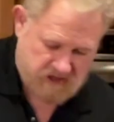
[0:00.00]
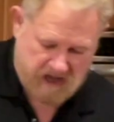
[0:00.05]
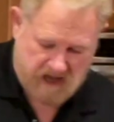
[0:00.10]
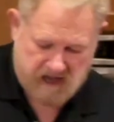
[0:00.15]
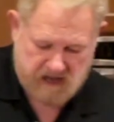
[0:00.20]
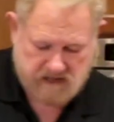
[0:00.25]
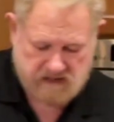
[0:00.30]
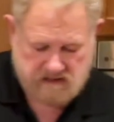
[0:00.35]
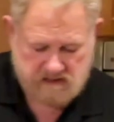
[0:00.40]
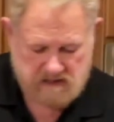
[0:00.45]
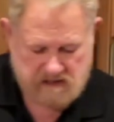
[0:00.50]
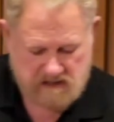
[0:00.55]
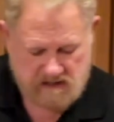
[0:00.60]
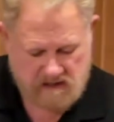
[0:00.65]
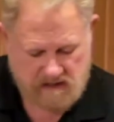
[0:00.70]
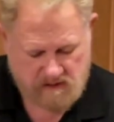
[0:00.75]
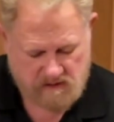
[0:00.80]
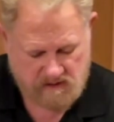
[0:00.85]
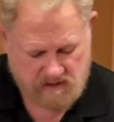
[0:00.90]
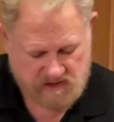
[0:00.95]
that.
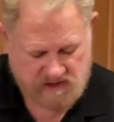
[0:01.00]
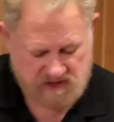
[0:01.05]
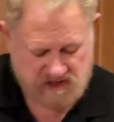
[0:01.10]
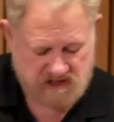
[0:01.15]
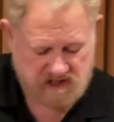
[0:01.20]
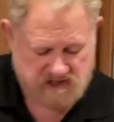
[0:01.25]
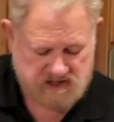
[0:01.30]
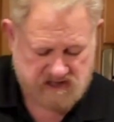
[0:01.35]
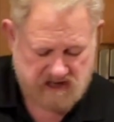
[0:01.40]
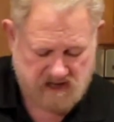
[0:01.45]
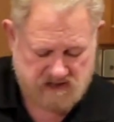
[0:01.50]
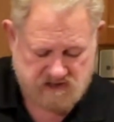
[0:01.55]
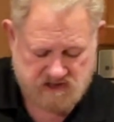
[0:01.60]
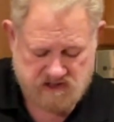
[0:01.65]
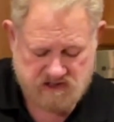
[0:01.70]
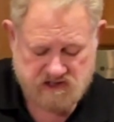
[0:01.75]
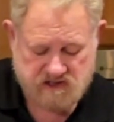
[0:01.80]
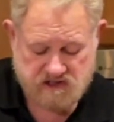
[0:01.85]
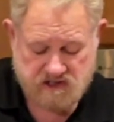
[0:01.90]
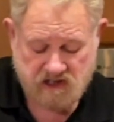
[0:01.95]
6
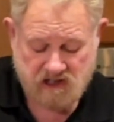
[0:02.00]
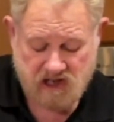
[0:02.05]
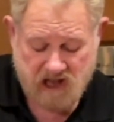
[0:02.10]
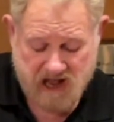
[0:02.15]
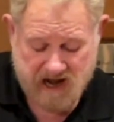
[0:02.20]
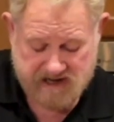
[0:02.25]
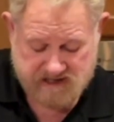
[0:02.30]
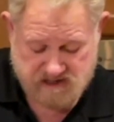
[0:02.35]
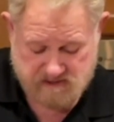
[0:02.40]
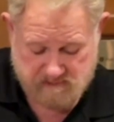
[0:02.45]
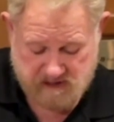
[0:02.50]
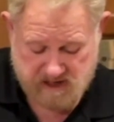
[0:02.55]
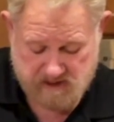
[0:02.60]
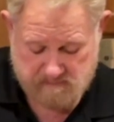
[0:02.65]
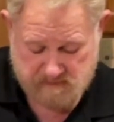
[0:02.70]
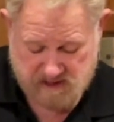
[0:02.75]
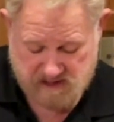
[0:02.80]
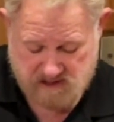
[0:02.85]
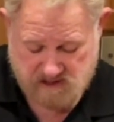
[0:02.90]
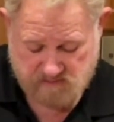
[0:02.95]
ounces, this is a lot of tomato
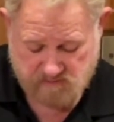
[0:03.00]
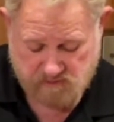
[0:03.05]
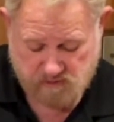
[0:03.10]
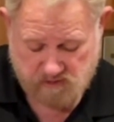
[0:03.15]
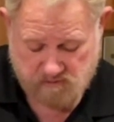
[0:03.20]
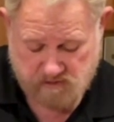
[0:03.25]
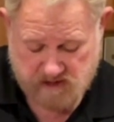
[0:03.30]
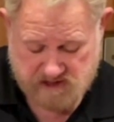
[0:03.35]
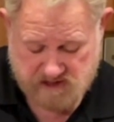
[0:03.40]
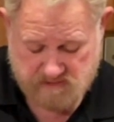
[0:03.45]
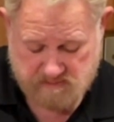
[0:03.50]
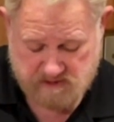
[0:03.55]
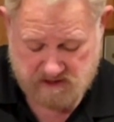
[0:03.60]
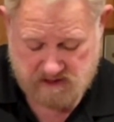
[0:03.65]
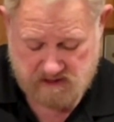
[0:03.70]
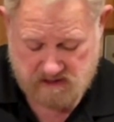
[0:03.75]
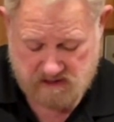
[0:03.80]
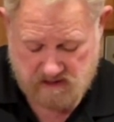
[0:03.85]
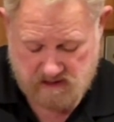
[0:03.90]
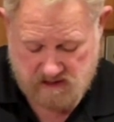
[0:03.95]
paste for a
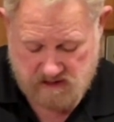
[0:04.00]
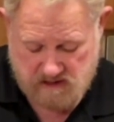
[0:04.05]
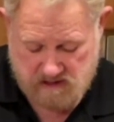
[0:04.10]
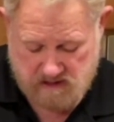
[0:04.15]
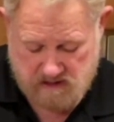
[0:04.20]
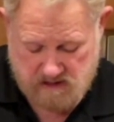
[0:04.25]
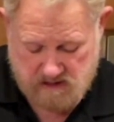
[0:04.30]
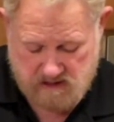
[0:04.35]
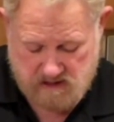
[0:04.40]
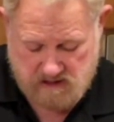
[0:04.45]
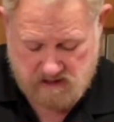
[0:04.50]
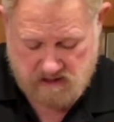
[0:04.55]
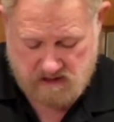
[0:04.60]
recipe. Then